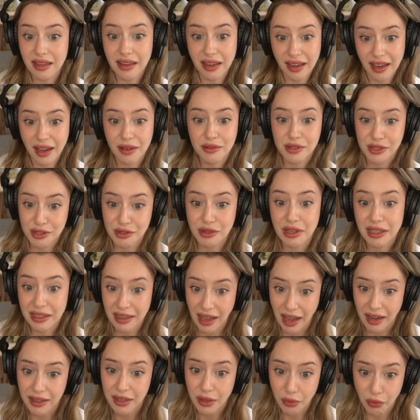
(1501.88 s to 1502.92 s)
I was doing
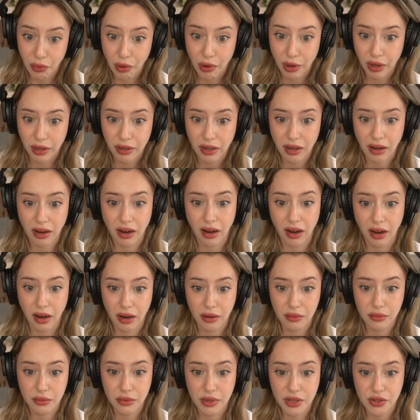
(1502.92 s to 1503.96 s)
nanny work,
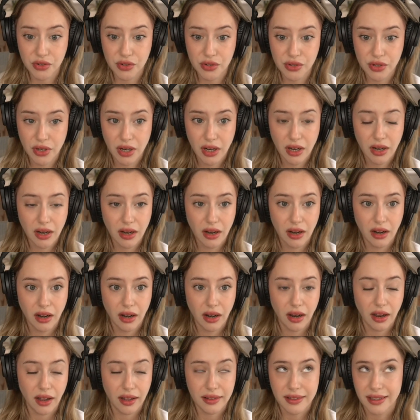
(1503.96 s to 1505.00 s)
which
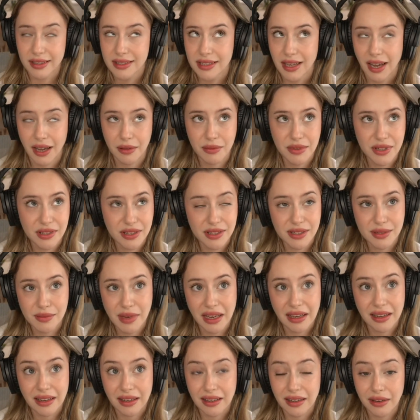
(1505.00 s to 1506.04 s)
at that time it just
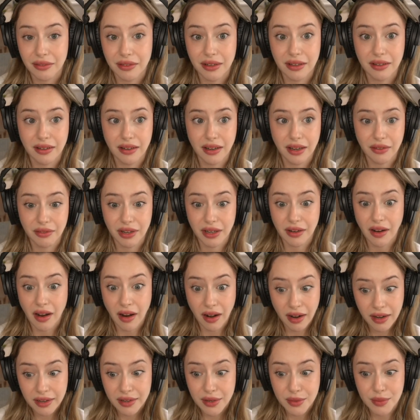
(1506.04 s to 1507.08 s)
made it even
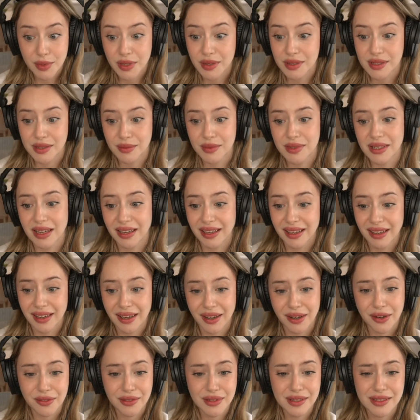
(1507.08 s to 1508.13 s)
harder because I'm taking
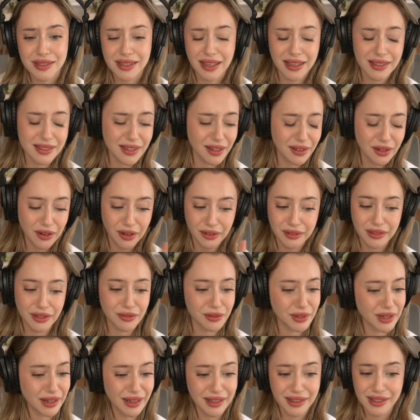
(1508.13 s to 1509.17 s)
care of these kids, and God, they
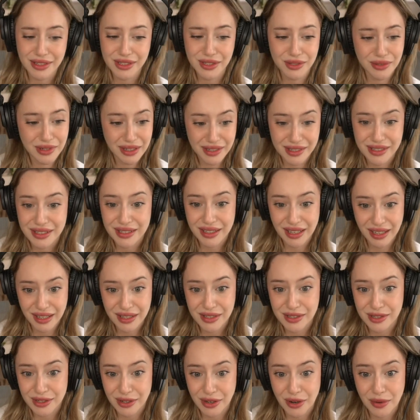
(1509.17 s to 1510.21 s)
were like the sweetest
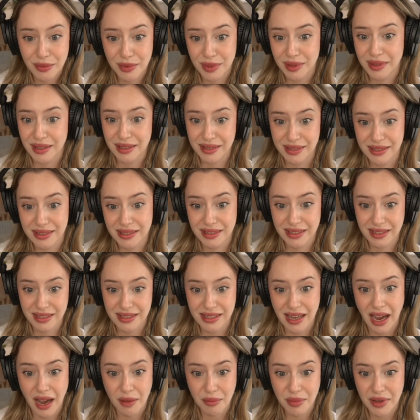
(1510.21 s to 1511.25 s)
kids, but this
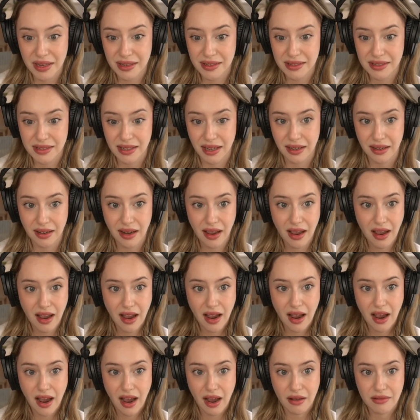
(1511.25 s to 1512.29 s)
happens, and
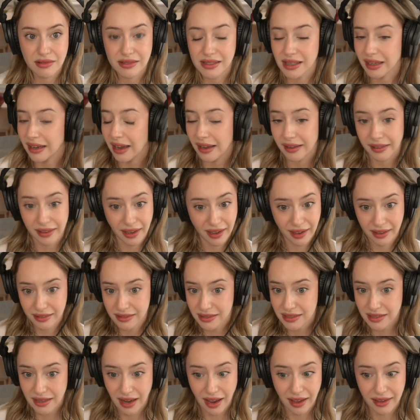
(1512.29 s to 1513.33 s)
I was like, I
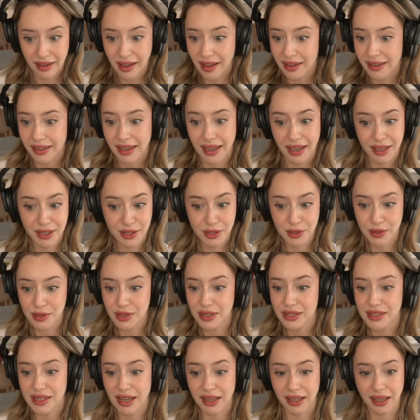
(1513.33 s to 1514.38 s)
can't do
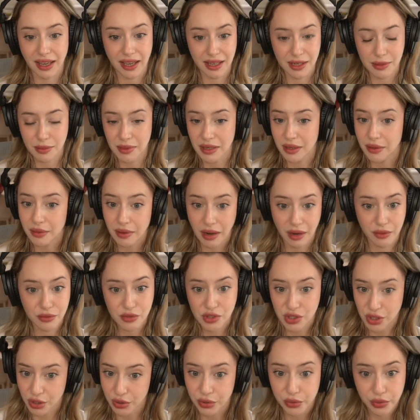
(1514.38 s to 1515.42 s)
this. I can't be around
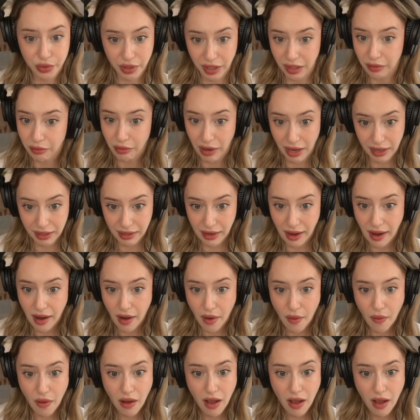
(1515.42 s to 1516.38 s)
children right now.